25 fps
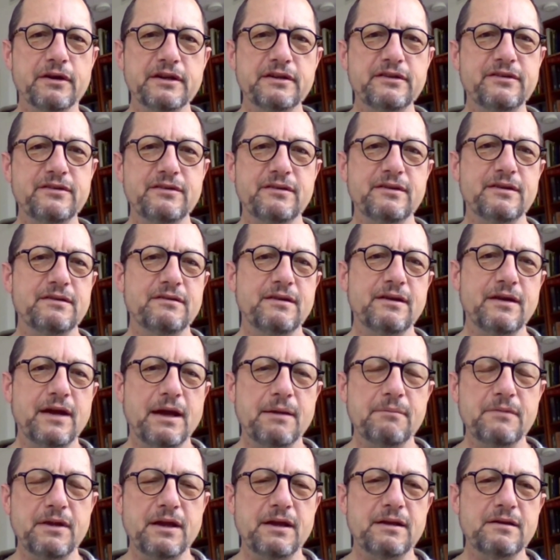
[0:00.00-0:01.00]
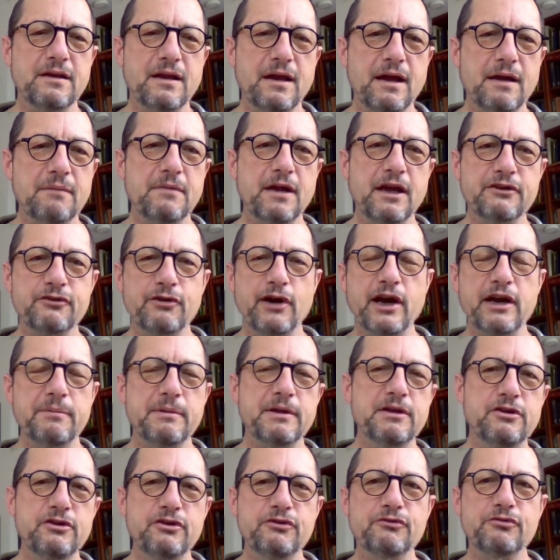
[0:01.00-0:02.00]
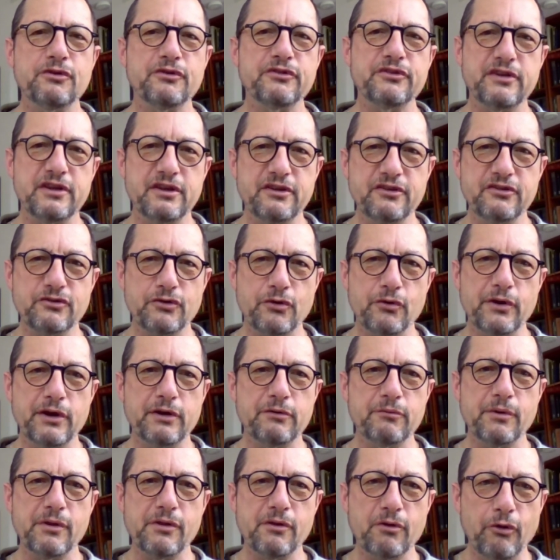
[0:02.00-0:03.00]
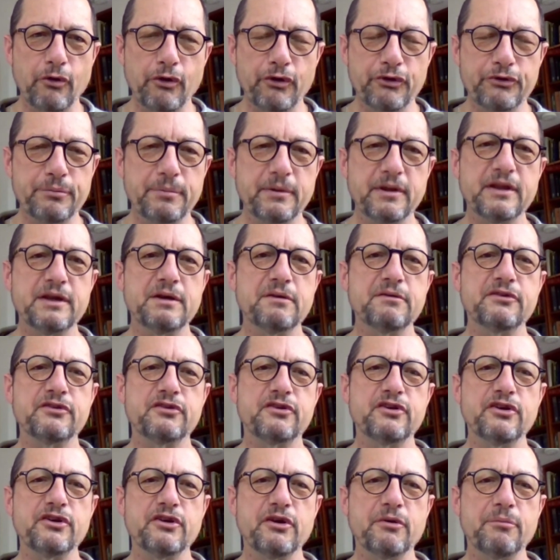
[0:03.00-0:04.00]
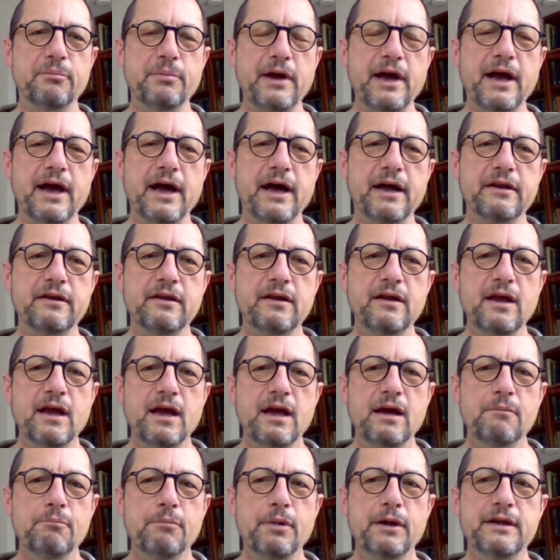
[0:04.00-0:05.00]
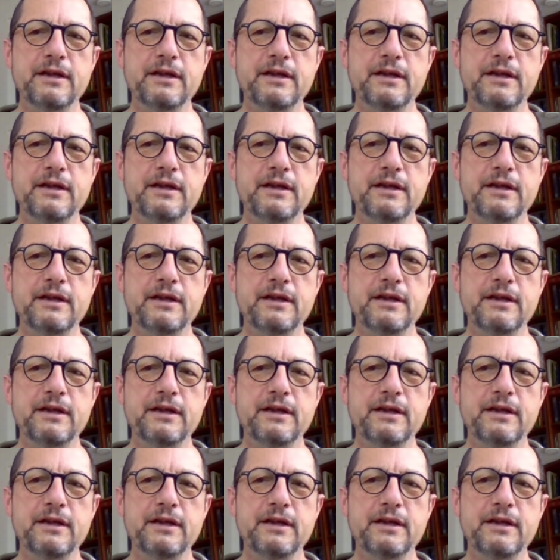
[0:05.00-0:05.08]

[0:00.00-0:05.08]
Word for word: It's, it, I'm not, I'm, i try to be neutral as a historian, whether ultimately it was good or bad. Now,